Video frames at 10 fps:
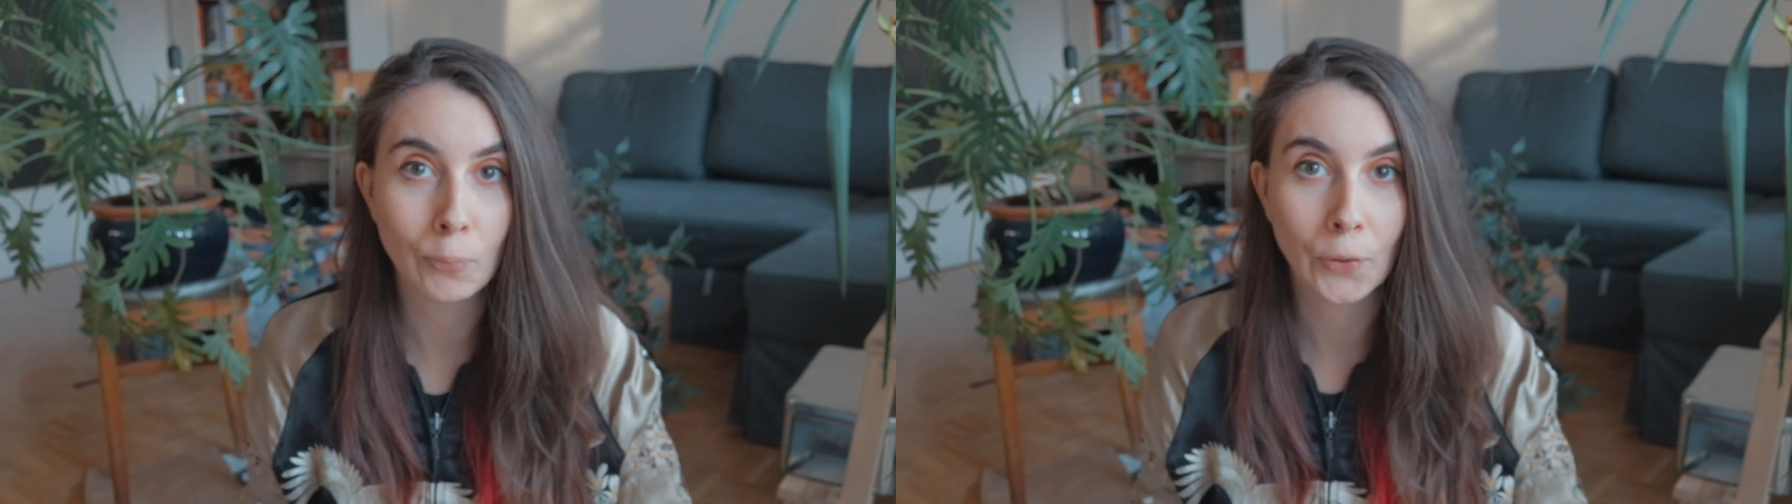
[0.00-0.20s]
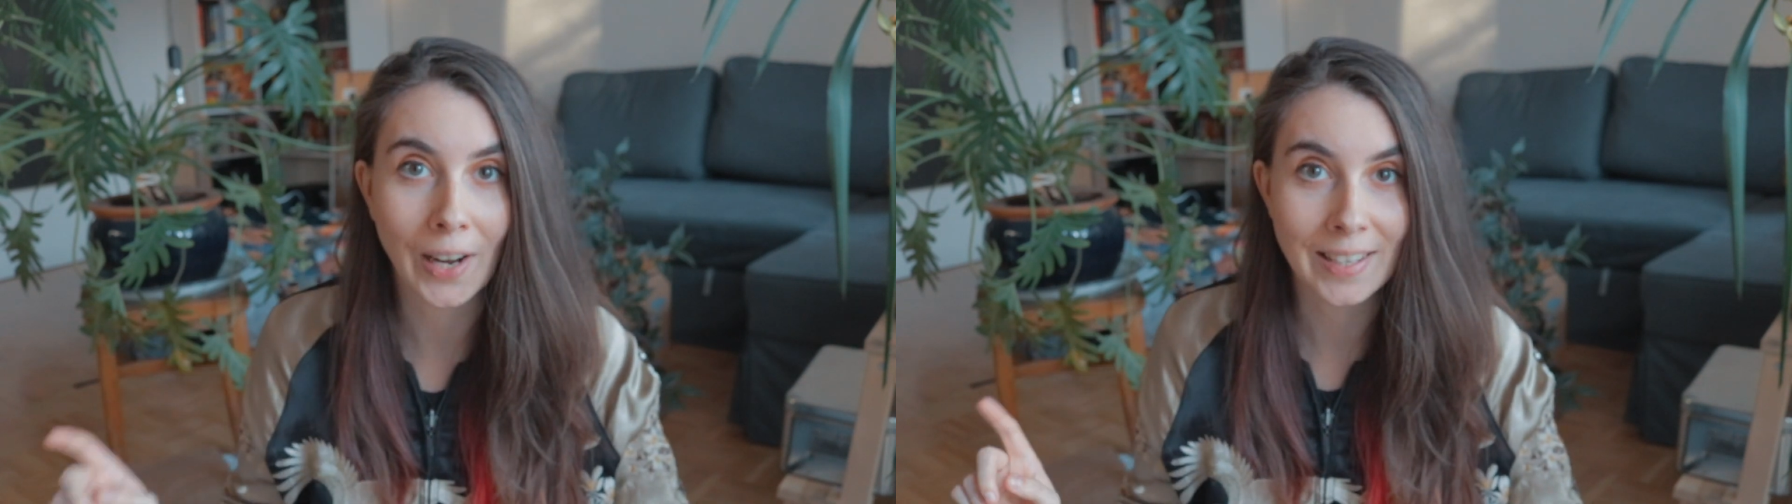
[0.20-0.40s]

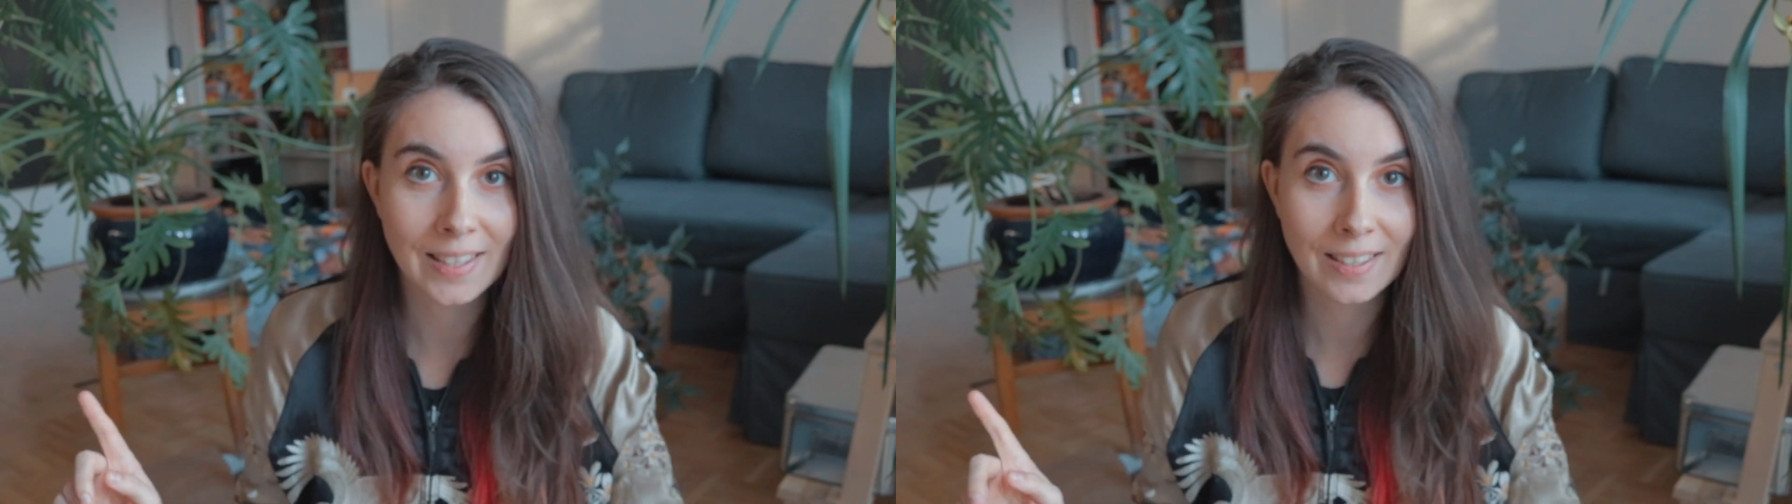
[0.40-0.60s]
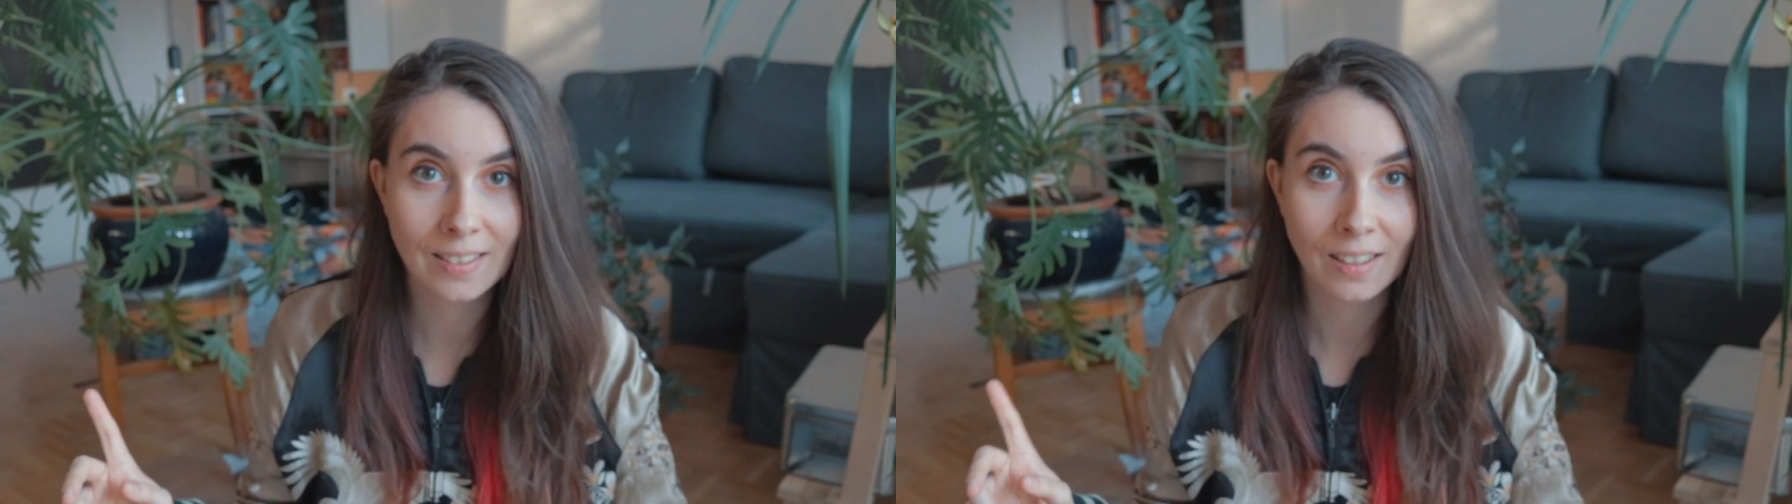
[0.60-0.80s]

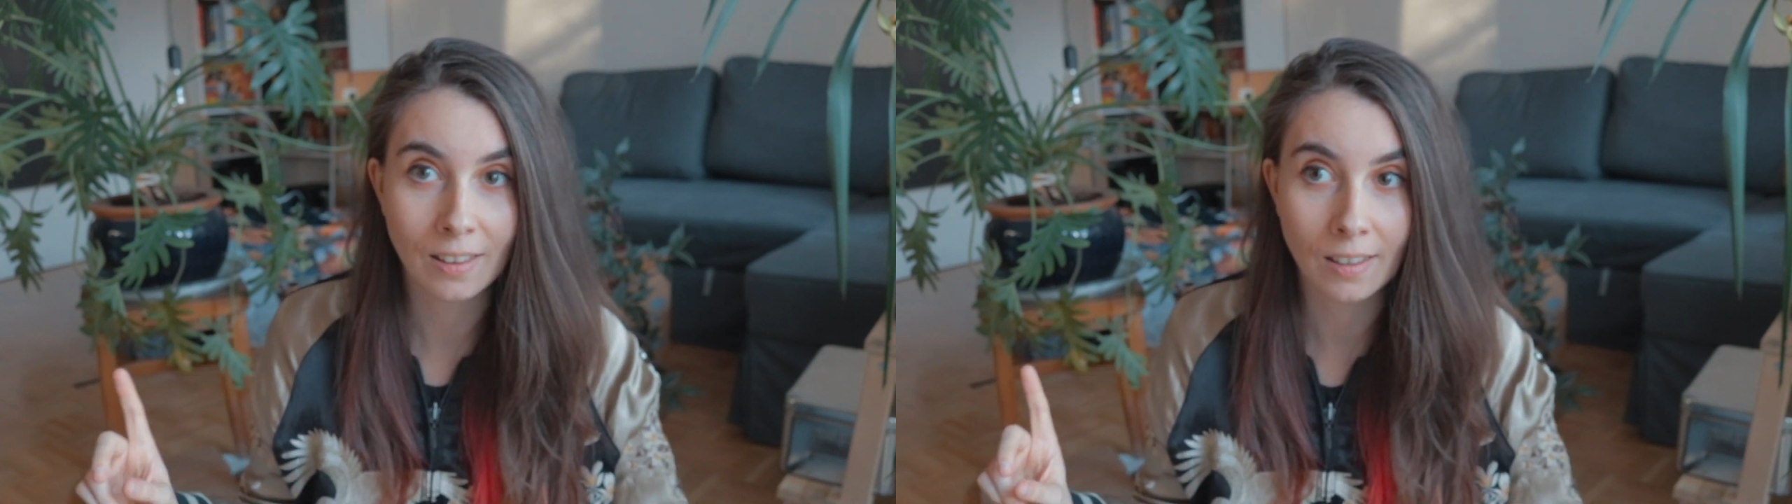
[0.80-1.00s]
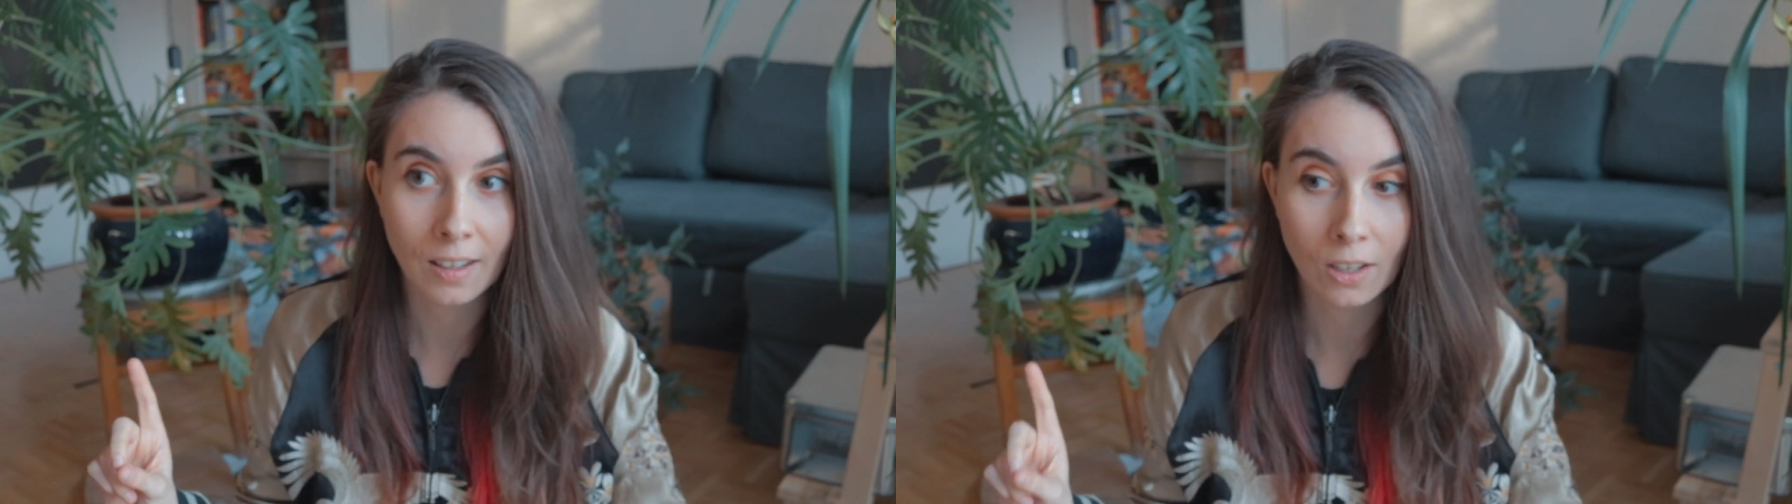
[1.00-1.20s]

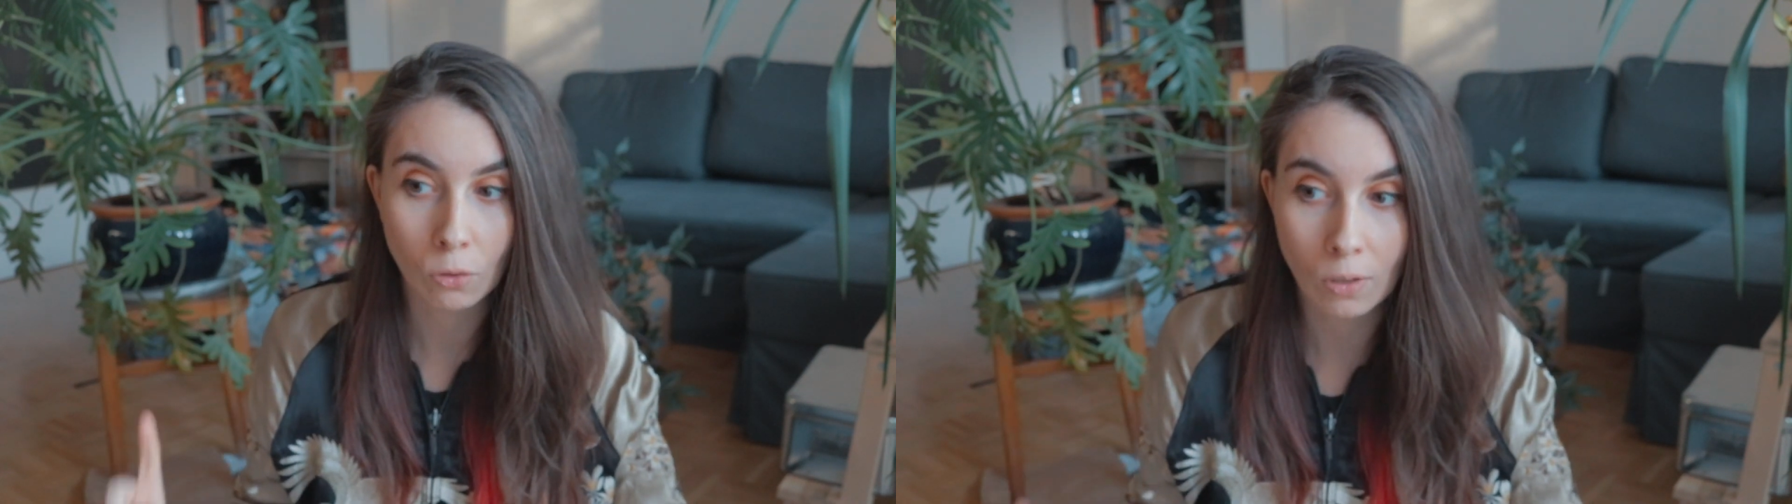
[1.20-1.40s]
pressed the